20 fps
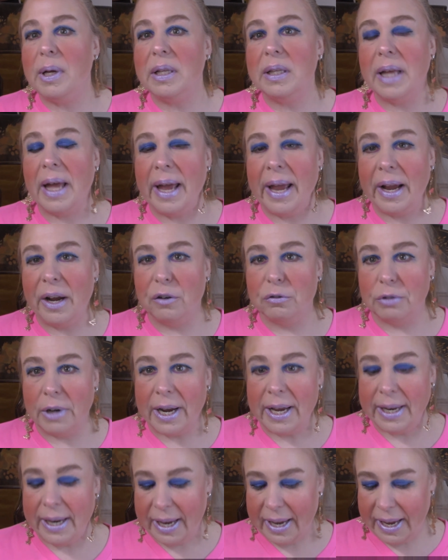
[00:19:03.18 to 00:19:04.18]
like,
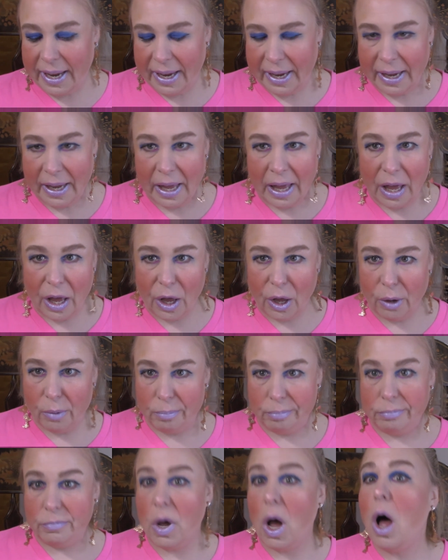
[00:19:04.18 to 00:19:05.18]
rating,
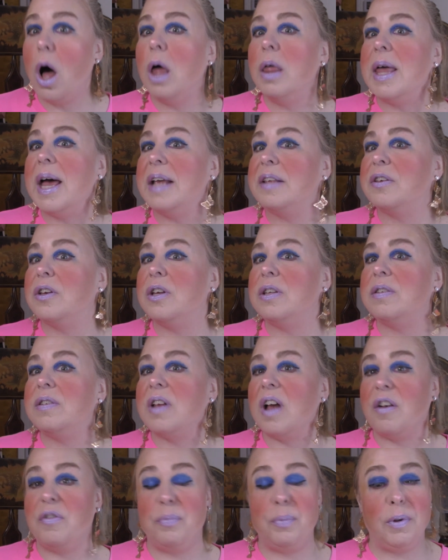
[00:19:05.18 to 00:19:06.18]
um, all that good
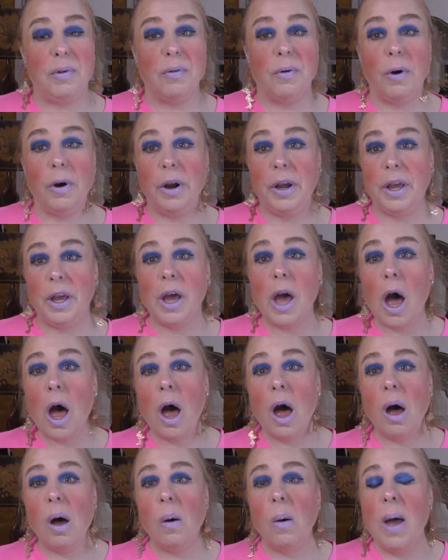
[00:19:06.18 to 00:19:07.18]
stuff before you
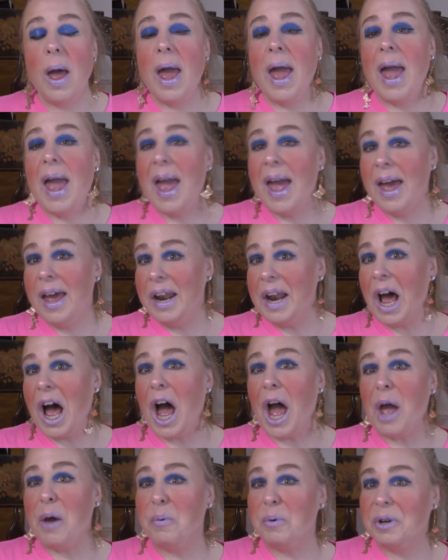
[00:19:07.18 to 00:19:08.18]
go, and
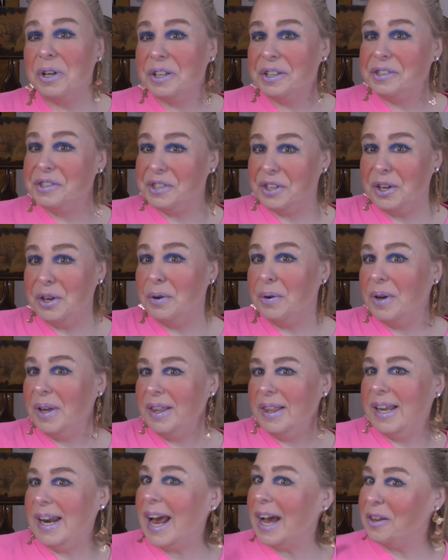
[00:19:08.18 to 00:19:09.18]
I will see you in
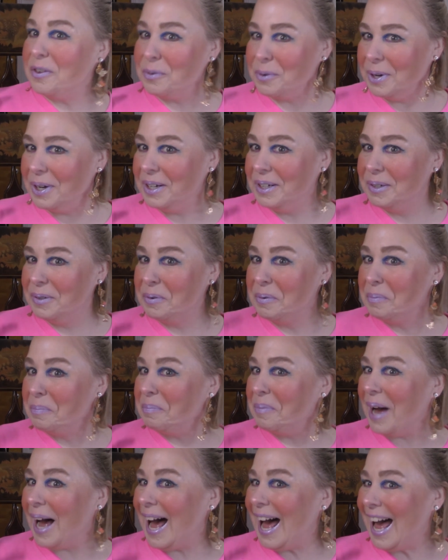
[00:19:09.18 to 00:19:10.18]
the next one.
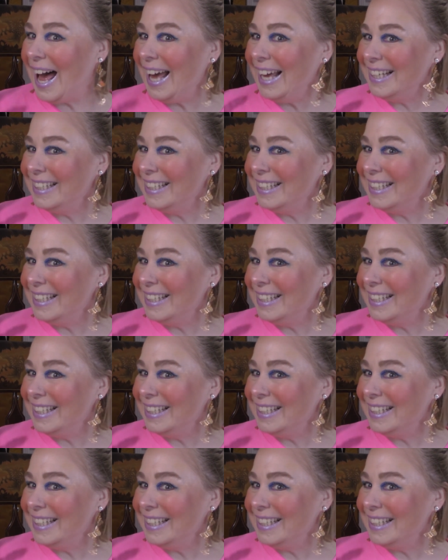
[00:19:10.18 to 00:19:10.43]
Bye!